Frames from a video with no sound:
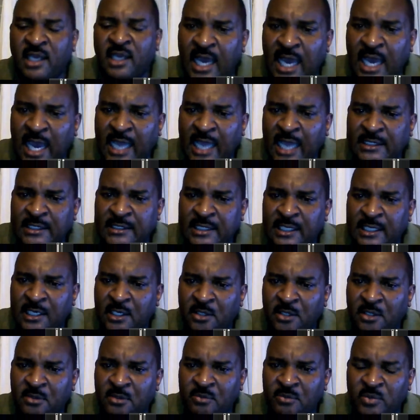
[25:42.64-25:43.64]
And
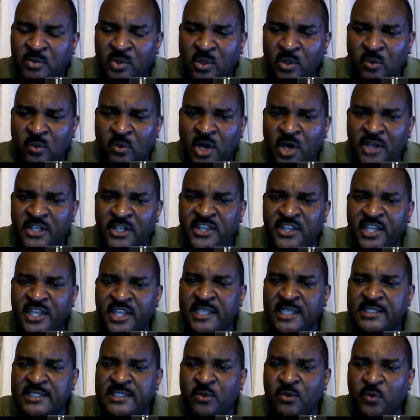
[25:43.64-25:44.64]
one of the
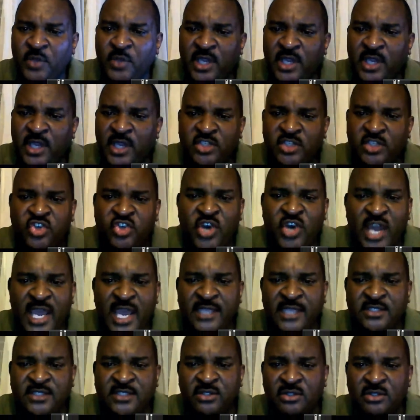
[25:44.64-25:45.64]
things that we are
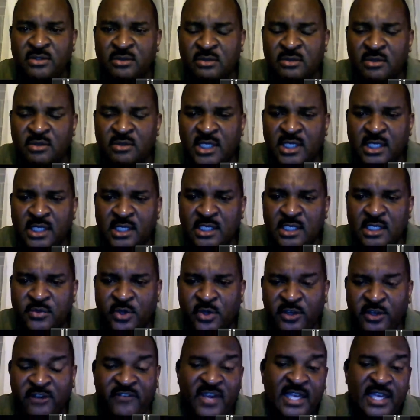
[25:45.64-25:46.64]
trying to do is we're
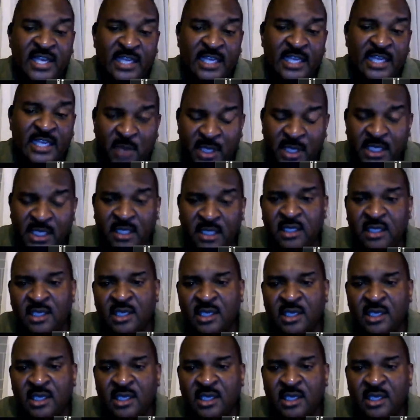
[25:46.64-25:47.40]
going to find a little money